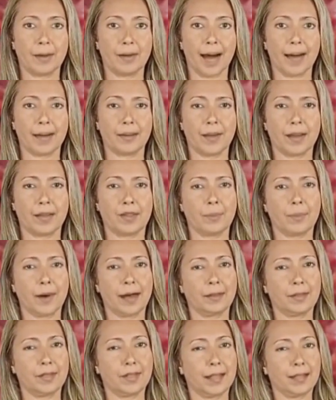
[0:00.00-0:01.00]
and
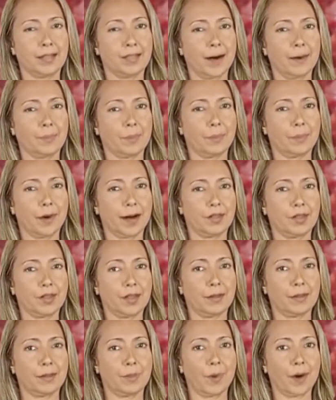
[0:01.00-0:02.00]
vitamin D
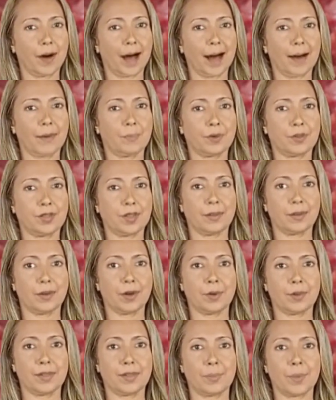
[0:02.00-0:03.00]
supplement were able to
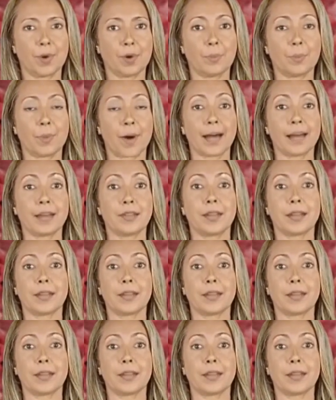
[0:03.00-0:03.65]
lose more weight